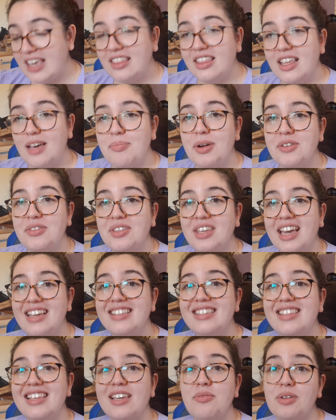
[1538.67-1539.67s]
They're both
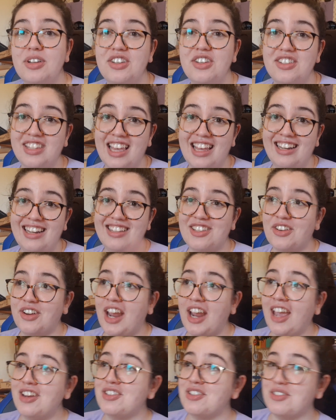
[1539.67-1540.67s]
KC, which is Kelly's
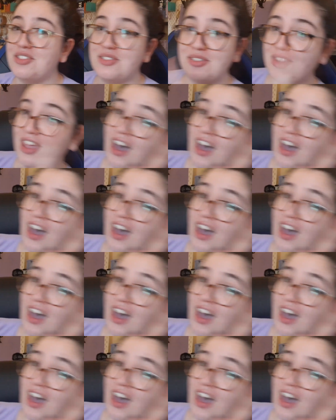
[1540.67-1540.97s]
Creations.